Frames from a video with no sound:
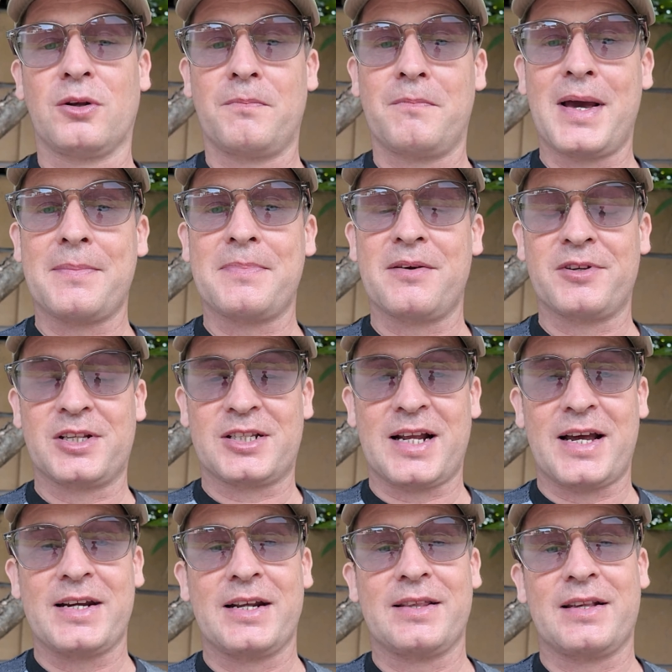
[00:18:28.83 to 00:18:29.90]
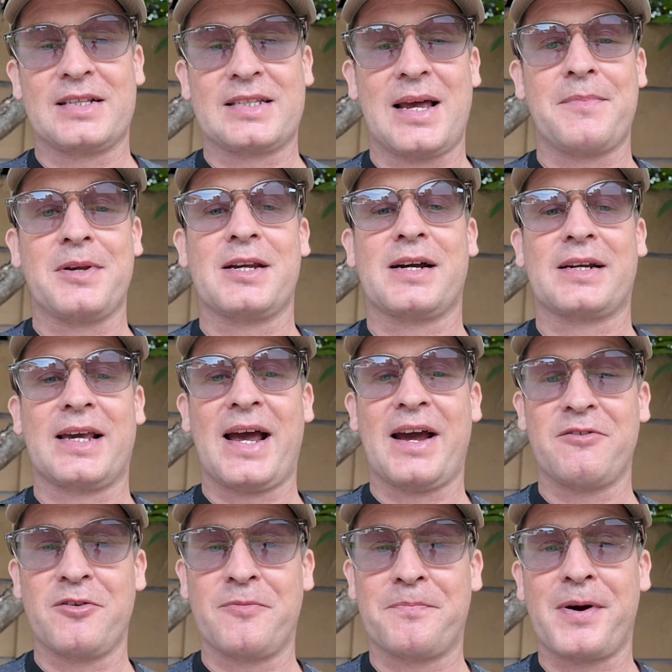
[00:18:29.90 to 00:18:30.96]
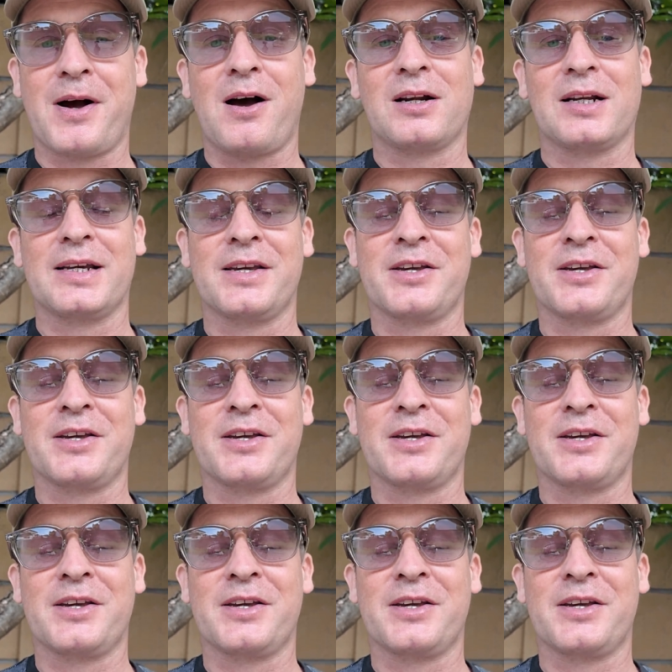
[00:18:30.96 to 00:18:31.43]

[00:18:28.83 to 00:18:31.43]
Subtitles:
and maybe if you're staying in the Seminyak area of Bali,